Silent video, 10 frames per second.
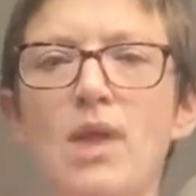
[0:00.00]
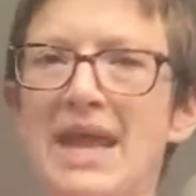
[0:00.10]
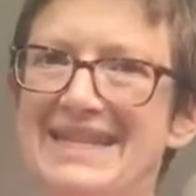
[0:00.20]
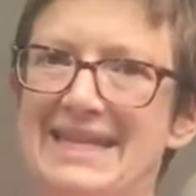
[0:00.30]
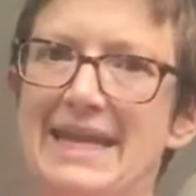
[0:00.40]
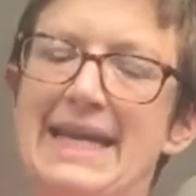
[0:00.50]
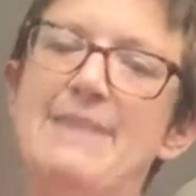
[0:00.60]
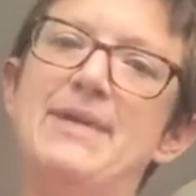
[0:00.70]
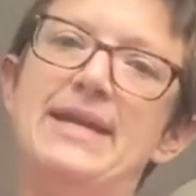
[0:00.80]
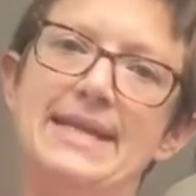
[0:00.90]
and it's going to
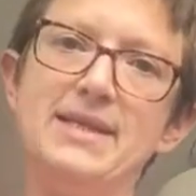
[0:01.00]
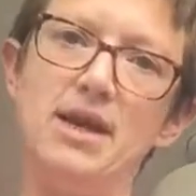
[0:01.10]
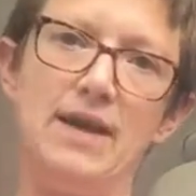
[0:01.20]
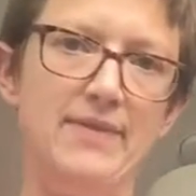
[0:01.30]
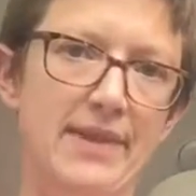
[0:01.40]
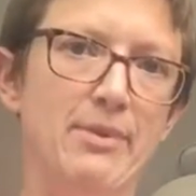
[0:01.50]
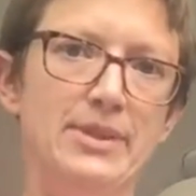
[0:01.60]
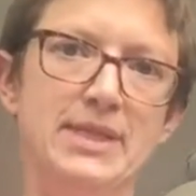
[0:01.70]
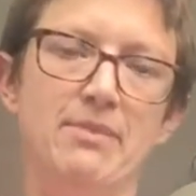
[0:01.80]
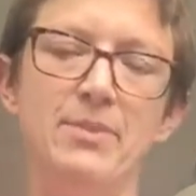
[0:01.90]
keep their knees higher than their
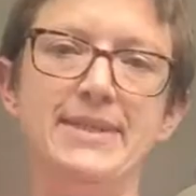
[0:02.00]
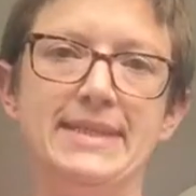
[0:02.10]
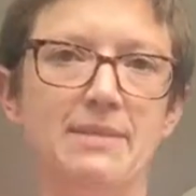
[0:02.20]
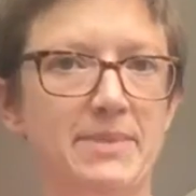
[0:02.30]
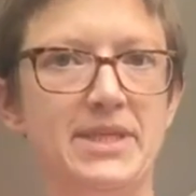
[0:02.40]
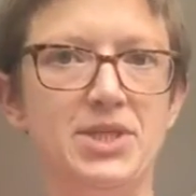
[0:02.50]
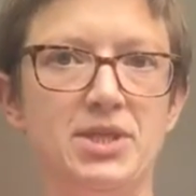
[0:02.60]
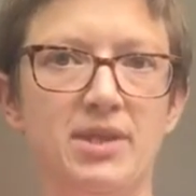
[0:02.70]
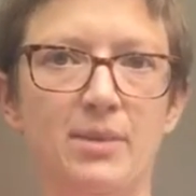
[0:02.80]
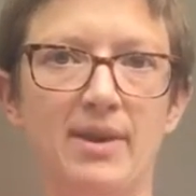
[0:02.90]
bottom, which is the
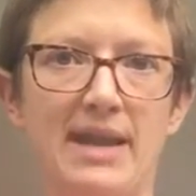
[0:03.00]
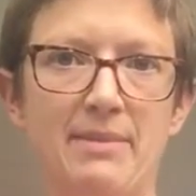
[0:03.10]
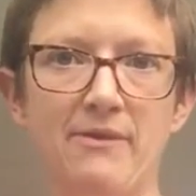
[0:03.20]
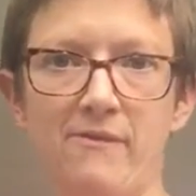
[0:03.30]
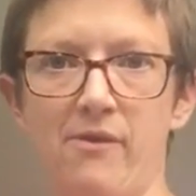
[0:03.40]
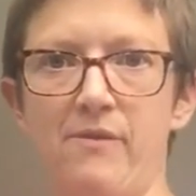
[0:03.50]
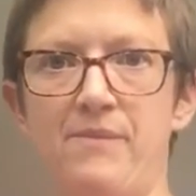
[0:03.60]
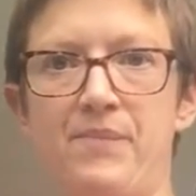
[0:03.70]
position that we're aiming for.